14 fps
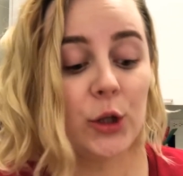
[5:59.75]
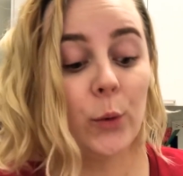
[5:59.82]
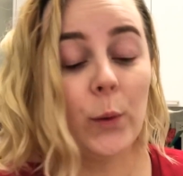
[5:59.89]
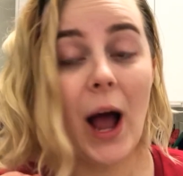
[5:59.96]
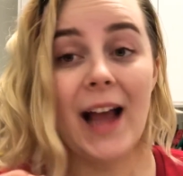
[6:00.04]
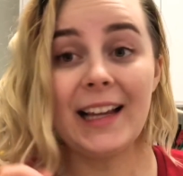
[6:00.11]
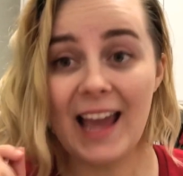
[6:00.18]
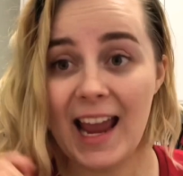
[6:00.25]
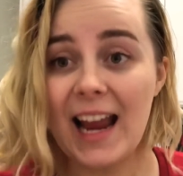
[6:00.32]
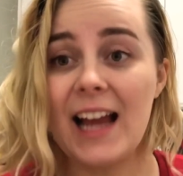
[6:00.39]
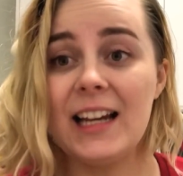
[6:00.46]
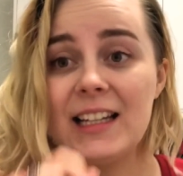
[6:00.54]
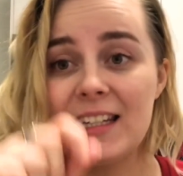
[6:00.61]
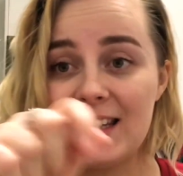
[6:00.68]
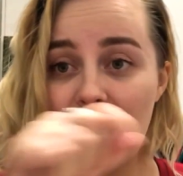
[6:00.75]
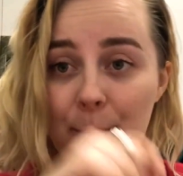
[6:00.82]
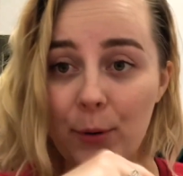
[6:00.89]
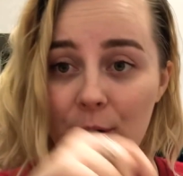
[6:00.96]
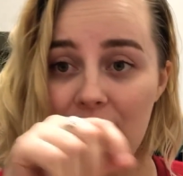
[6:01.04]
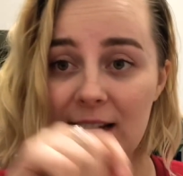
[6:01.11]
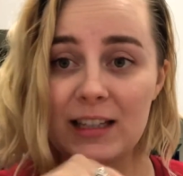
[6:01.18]
So I can
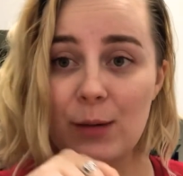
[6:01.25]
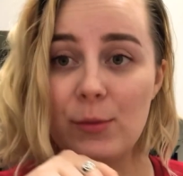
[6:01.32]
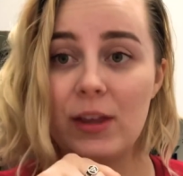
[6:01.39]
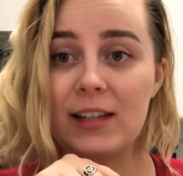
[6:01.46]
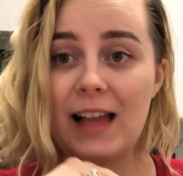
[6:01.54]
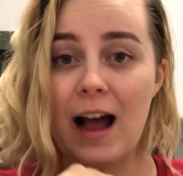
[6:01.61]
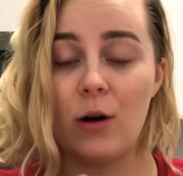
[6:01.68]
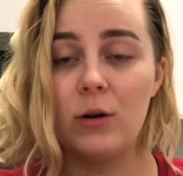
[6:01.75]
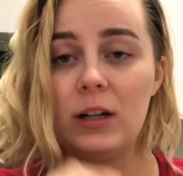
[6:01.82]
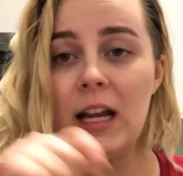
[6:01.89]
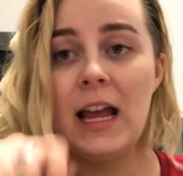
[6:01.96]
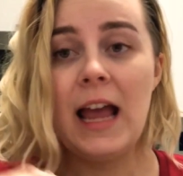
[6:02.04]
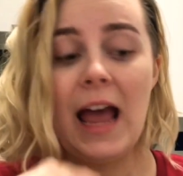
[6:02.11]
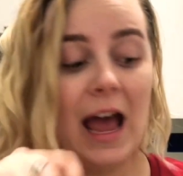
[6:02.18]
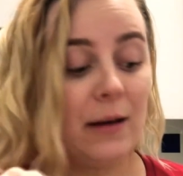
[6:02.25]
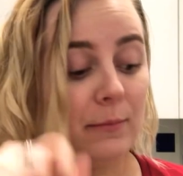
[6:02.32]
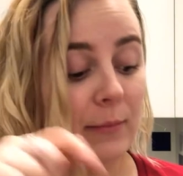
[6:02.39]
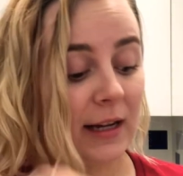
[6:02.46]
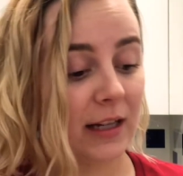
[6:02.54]
separate some of this out and